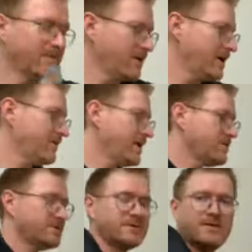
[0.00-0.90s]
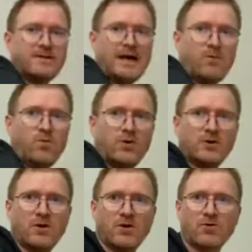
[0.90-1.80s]
You've got a load of those. That
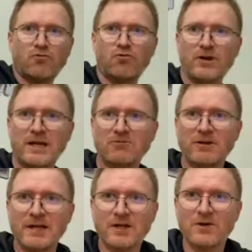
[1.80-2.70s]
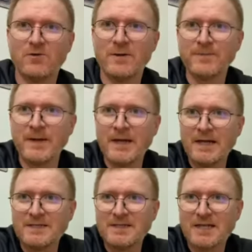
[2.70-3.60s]
would look really, really cool.
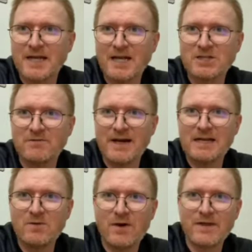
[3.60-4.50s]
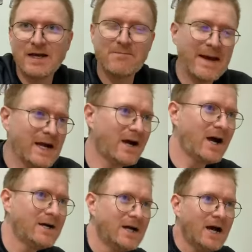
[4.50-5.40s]
It says a connection available. I think I'm back.
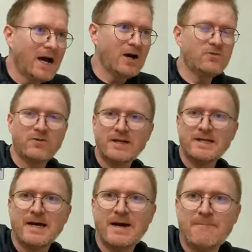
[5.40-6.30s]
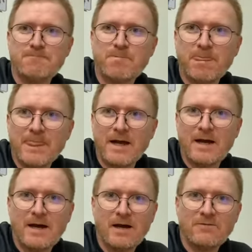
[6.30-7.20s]
Hopefully
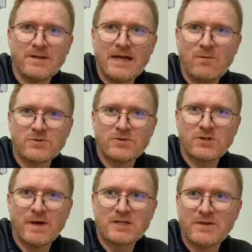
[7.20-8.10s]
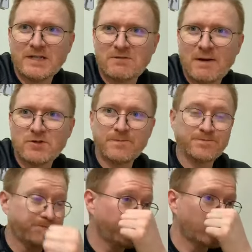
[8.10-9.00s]
that wasn't too much of an
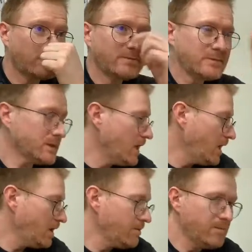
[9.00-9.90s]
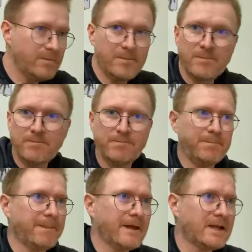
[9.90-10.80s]
interruption. I'll
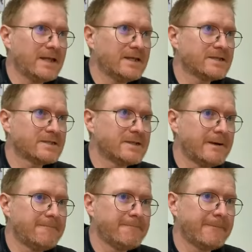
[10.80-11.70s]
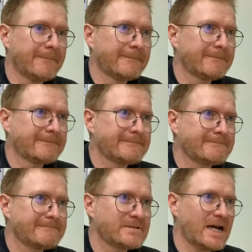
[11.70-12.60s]
let this
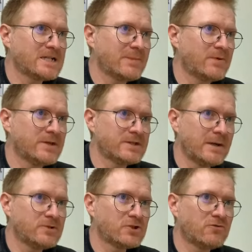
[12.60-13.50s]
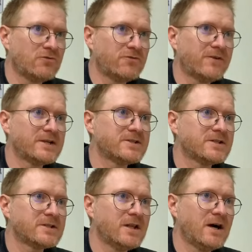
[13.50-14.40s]
catch up on this. I'm just going to
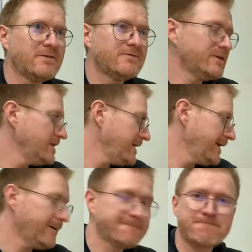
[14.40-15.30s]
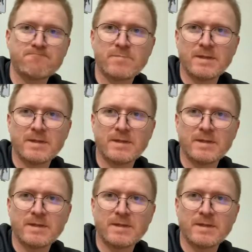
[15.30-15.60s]
refresh this live feed here.